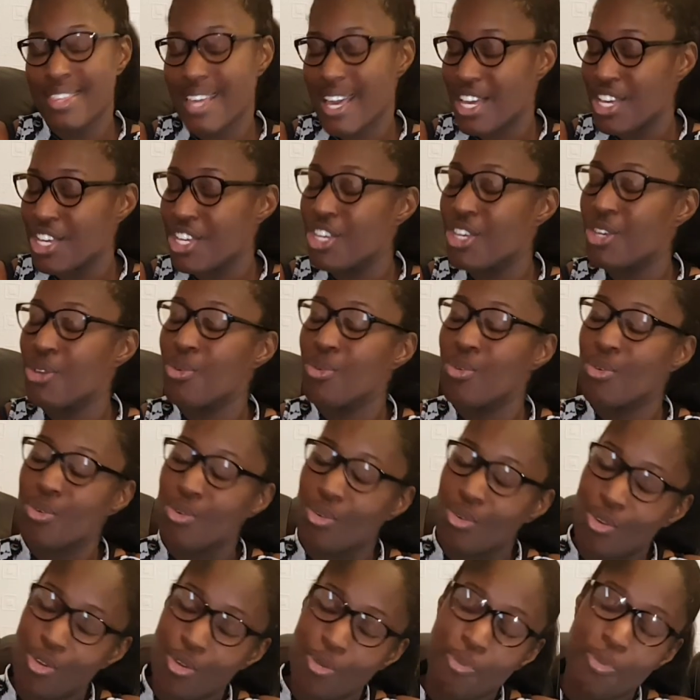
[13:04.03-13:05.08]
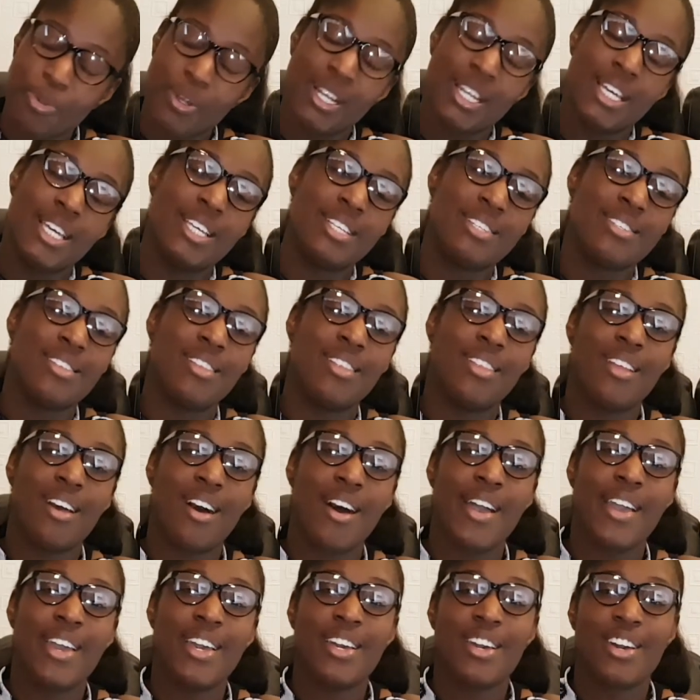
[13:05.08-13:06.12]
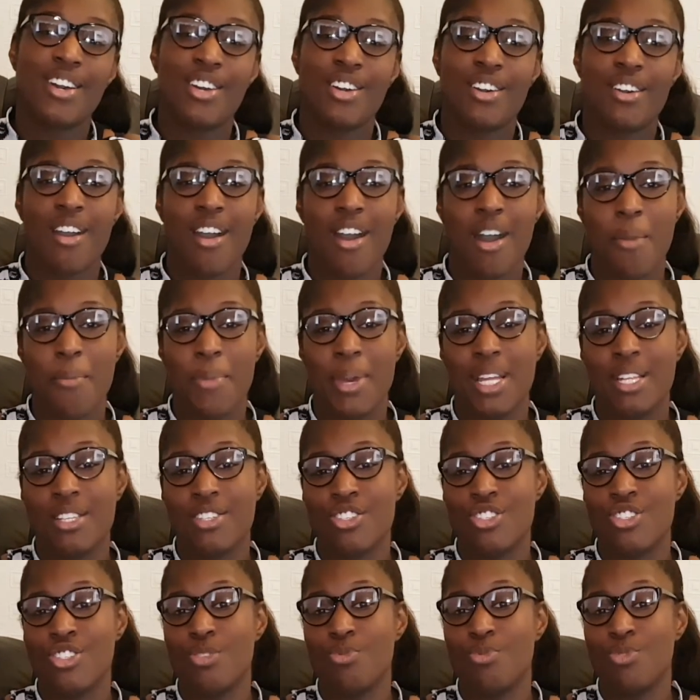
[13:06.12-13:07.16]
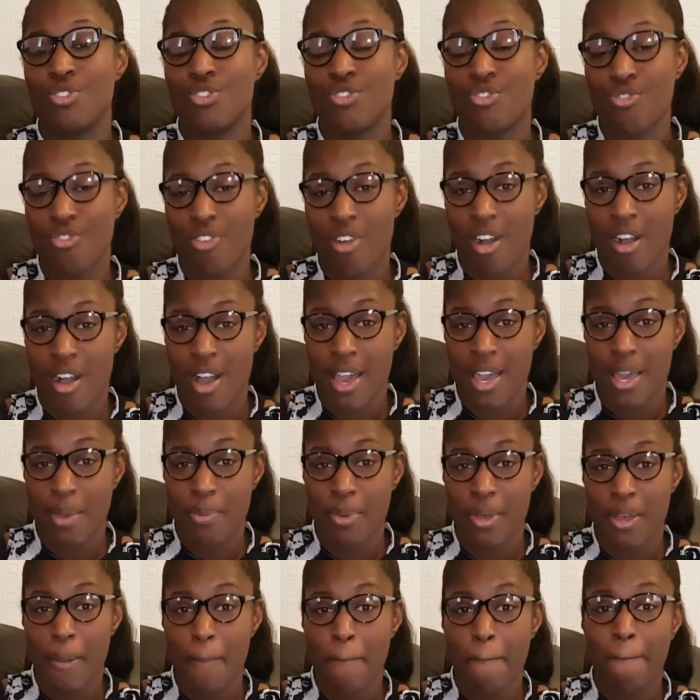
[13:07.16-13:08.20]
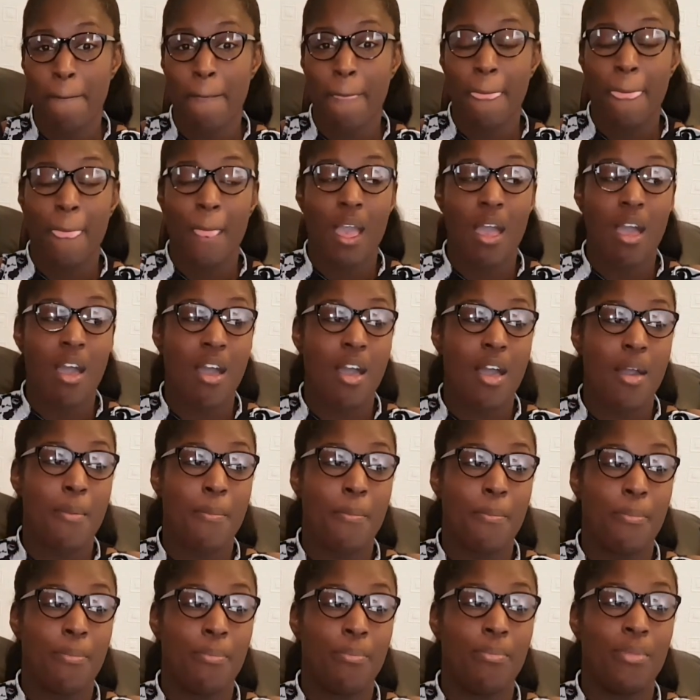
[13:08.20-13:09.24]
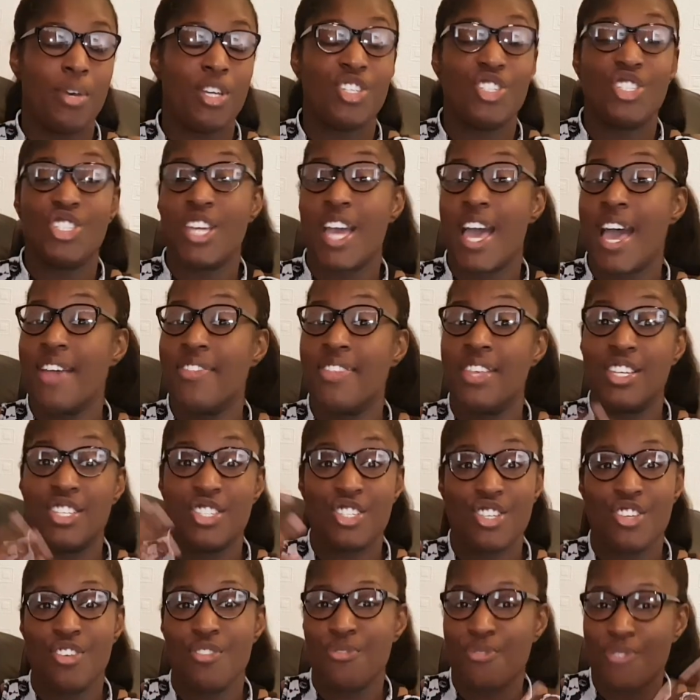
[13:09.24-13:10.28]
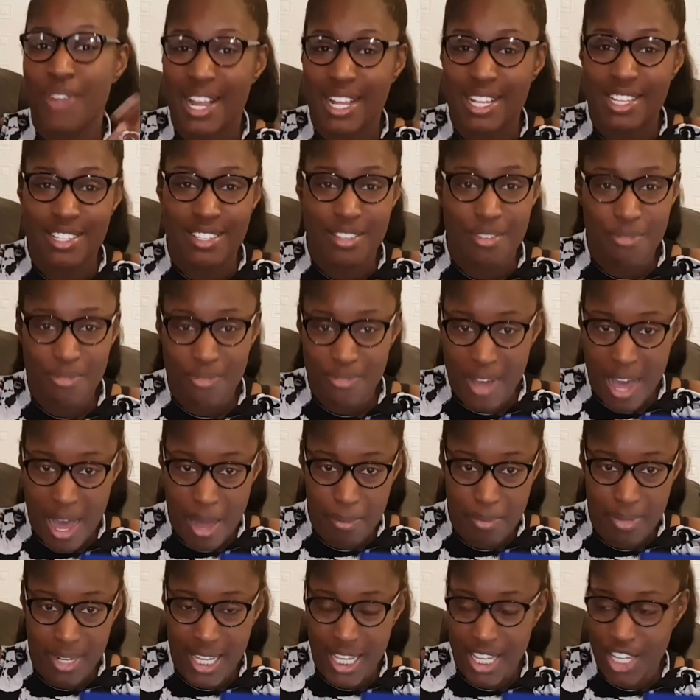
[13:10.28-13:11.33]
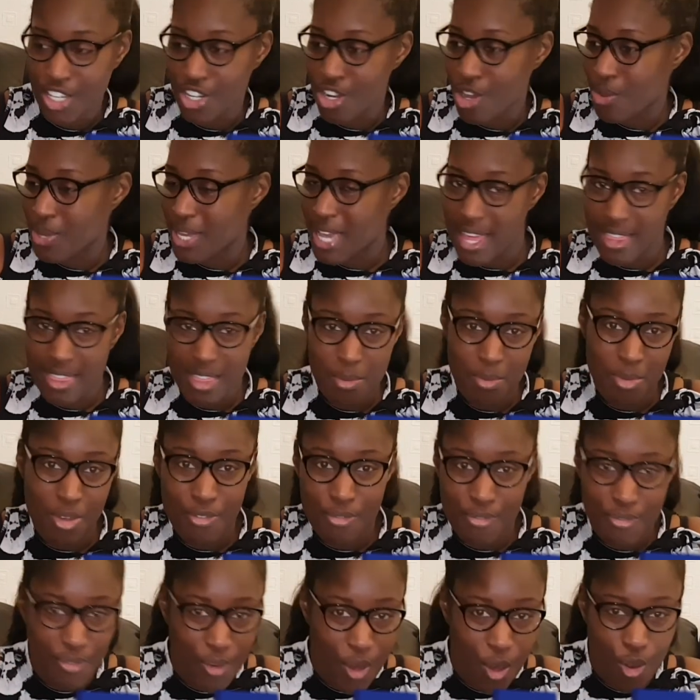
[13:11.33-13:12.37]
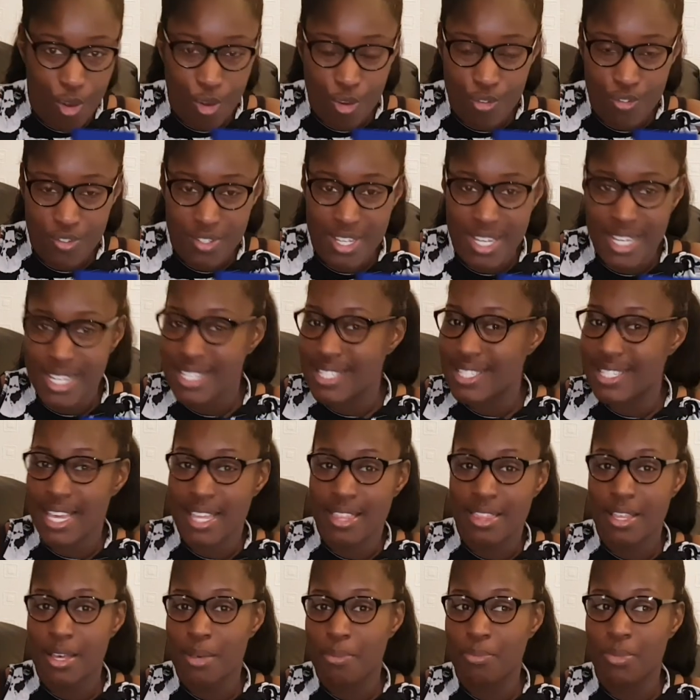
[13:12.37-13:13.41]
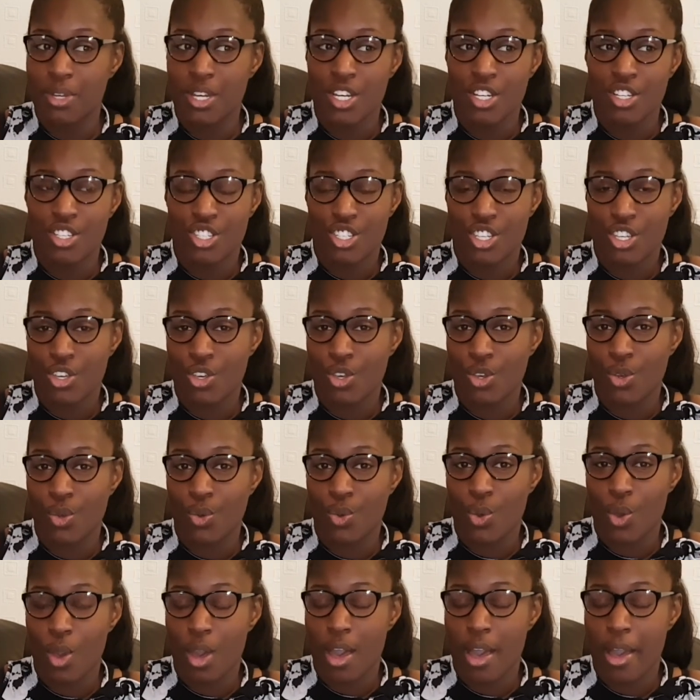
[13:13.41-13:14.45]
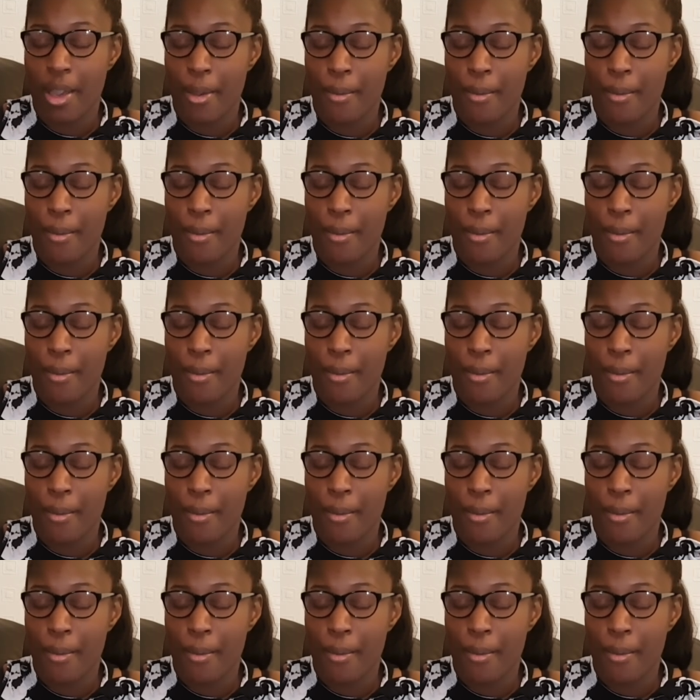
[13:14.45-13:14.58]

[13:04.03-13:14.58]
thank you all. Please like, comment, subscribe. Share this to your friends and family, you know, get them involved, send them to